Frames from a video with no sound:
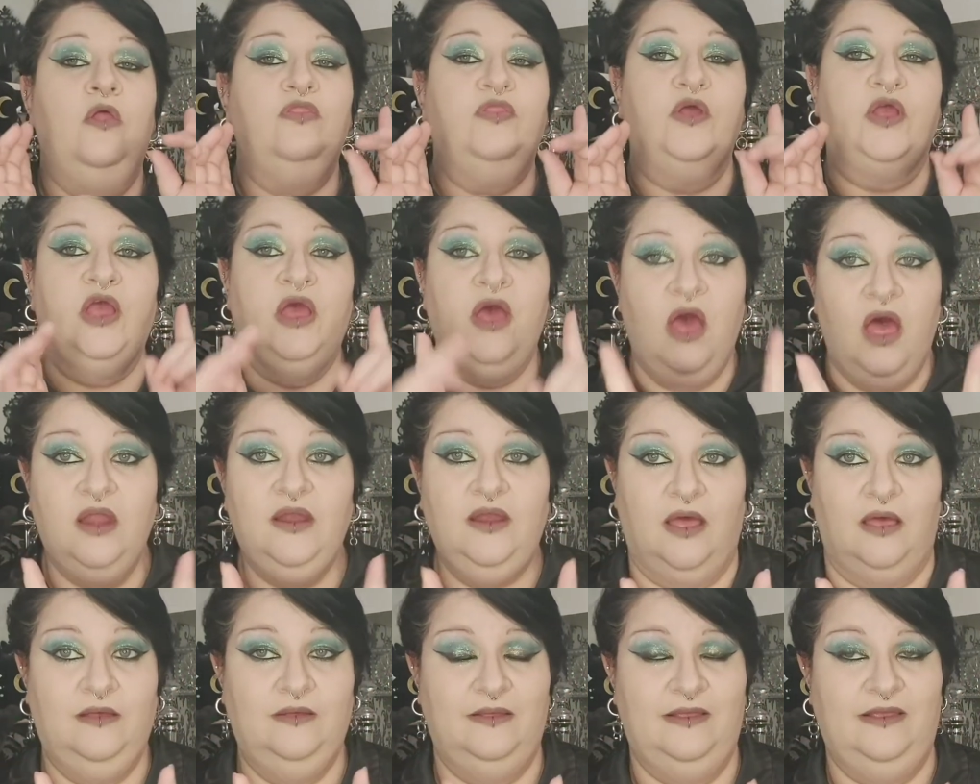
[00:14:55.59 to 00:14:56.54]
The
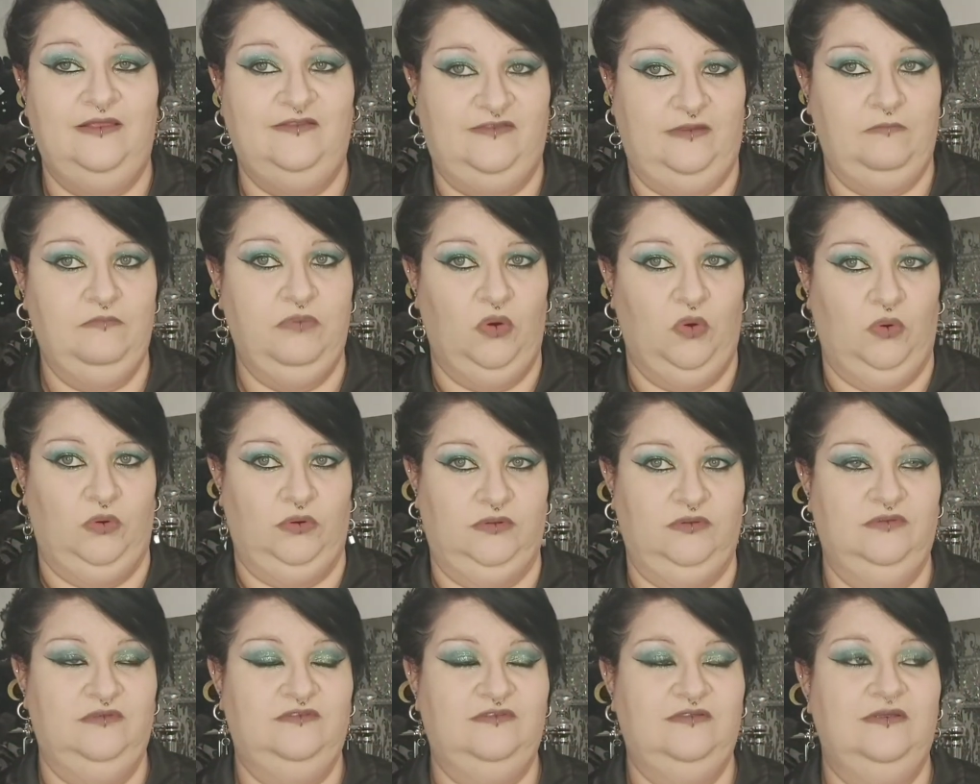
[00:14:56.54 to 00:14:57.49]
colour is
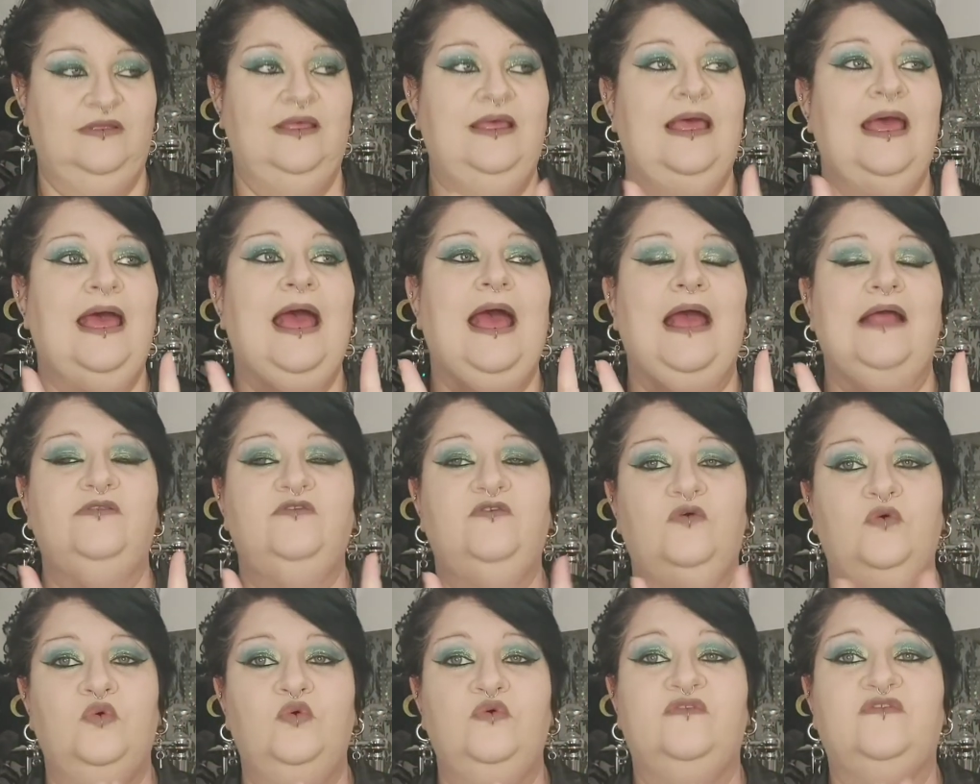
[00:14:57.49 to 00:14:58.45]
important, and
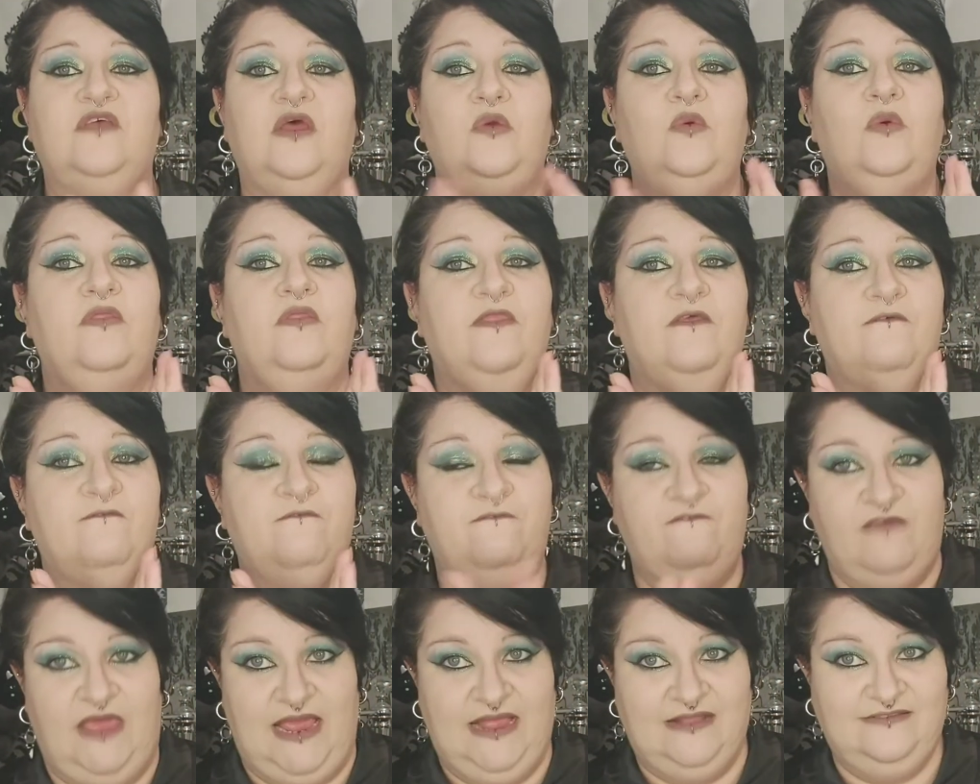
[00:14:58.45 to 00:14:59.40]
also the
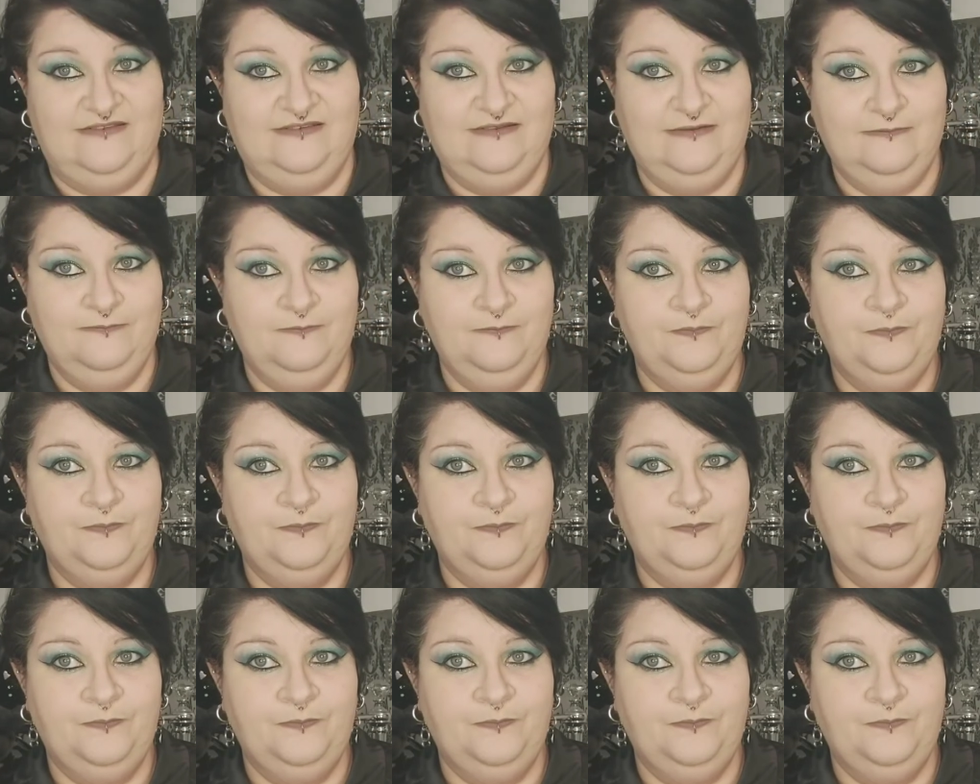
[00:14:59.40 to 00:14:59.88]
fit.